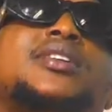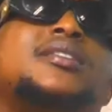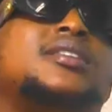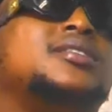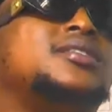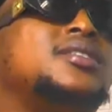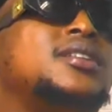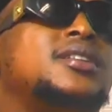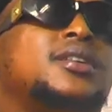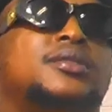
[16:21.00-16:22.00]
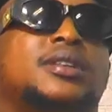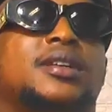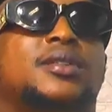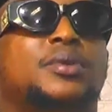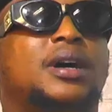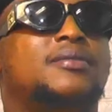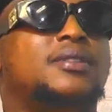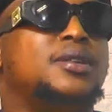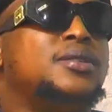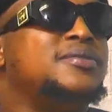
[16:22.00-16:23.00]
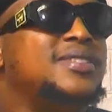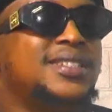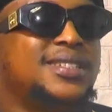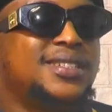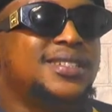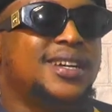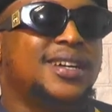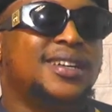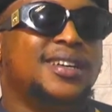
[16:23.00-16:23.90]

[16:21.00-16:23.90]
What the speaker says: Nigeria now, like, we have a lot of DJs that,